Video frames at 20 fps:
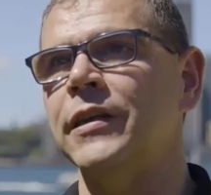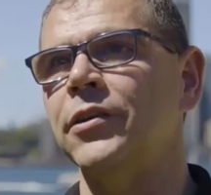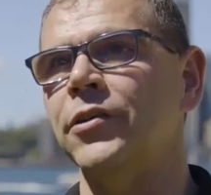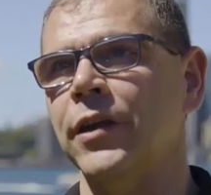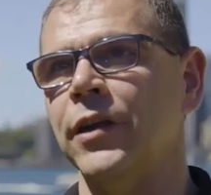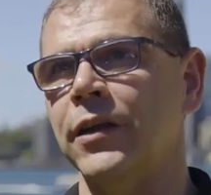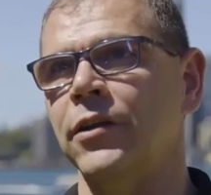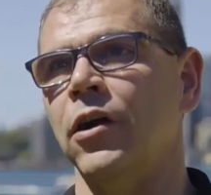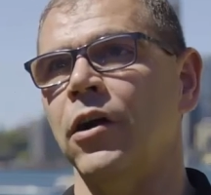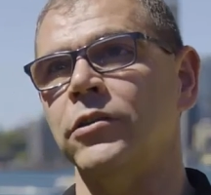
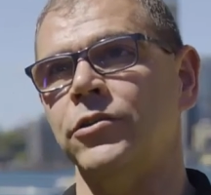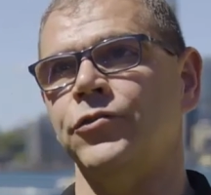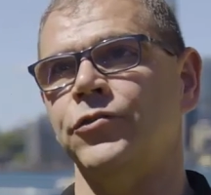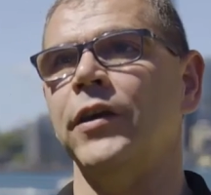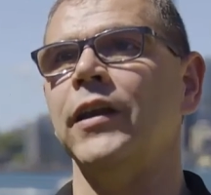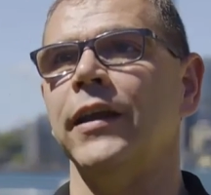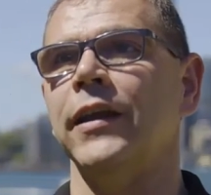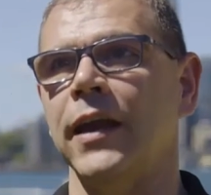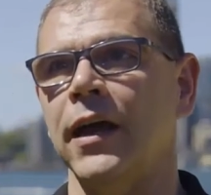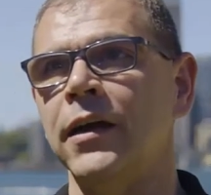here in
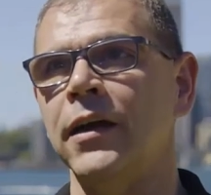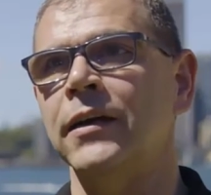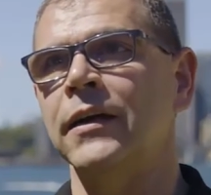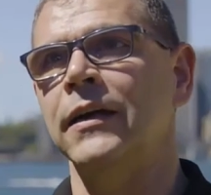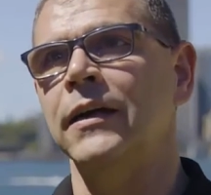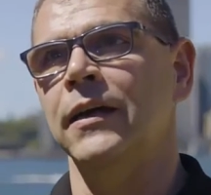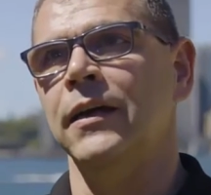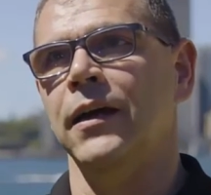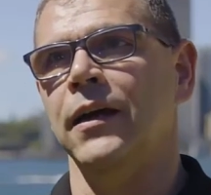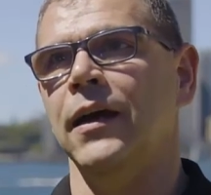Australia,
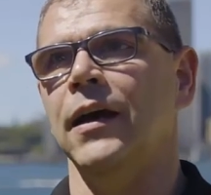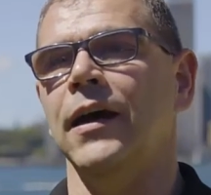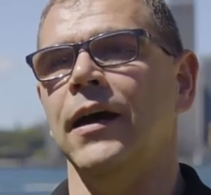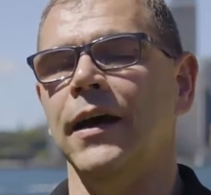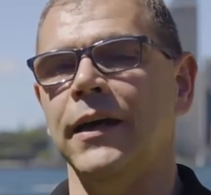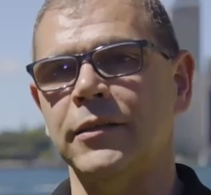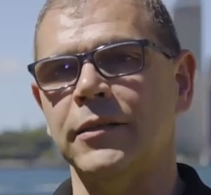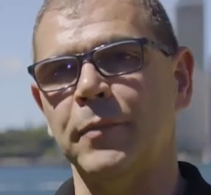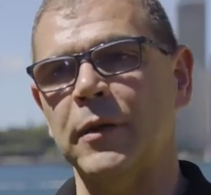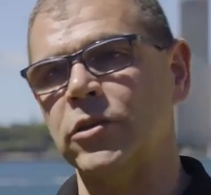
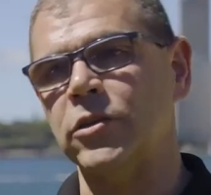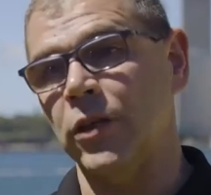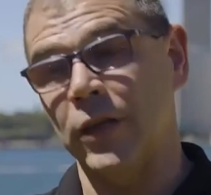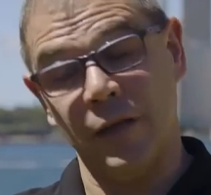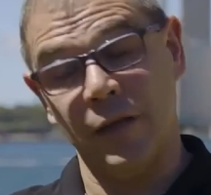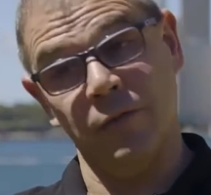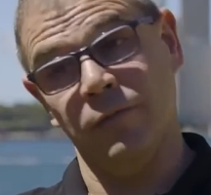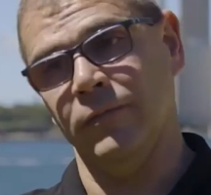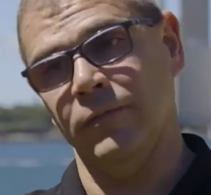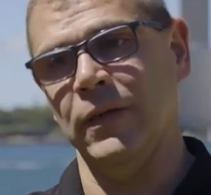
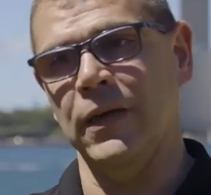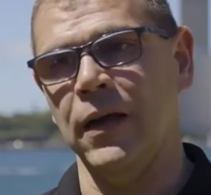especially